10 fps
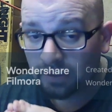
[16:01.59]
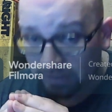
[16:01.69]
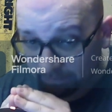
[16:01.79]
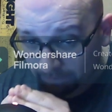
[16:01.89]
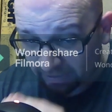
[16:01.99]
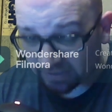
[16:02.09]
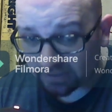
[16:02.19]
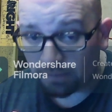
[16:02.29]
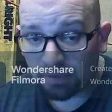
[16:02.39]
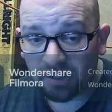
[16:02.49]
They picked
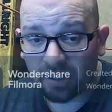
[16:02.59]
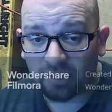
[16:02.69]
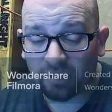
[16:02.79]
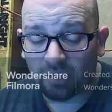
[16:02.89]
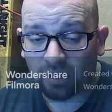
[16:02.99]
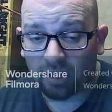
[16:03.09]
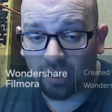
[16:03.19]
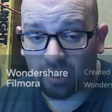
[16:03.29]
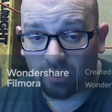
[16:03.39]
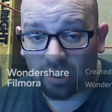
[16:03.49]
up another
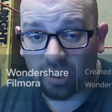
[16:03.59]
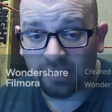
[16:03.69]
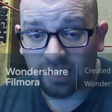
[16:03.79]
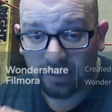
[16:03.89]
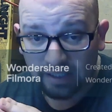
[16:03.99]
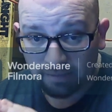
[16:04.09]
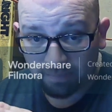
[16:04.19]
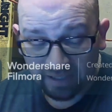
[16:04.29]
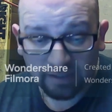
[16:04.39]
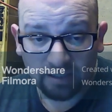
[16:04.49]
uh, loss, and then they
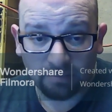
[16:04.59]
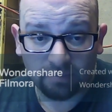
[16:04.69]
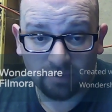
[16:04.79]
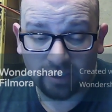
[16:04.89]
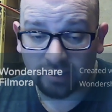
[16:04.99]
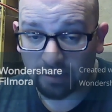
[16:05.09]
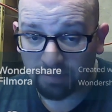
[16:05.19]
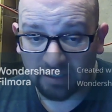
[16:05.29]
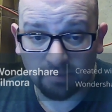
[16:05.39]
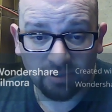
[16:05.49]
picked up like they
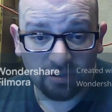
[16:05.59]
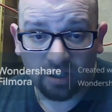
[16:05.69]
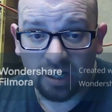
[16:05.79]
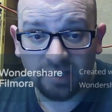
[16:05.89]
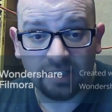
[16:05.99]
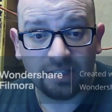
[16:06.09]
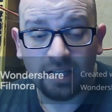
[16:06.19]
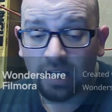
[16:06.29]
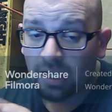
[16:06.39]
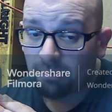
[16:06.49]
picked up two losses,
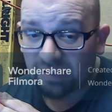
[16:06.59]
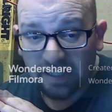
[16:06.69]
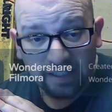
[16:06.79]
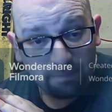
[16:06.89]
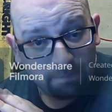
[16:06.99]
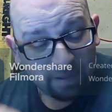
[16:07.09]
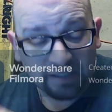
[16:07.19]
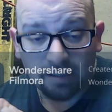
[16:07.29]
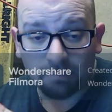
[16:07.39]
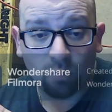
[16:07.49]
but then they
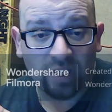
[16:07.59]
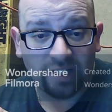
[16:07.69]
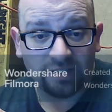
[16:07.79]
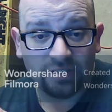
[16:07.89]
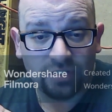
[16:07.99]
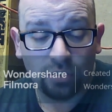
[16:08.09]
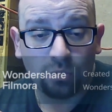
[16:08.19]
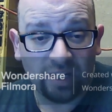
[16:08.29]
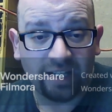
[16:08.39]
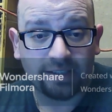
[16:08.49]
picked up wins, two
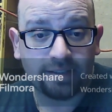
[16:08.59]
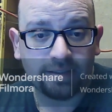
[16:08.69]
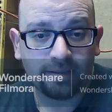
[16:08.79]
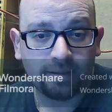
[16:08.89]
wins.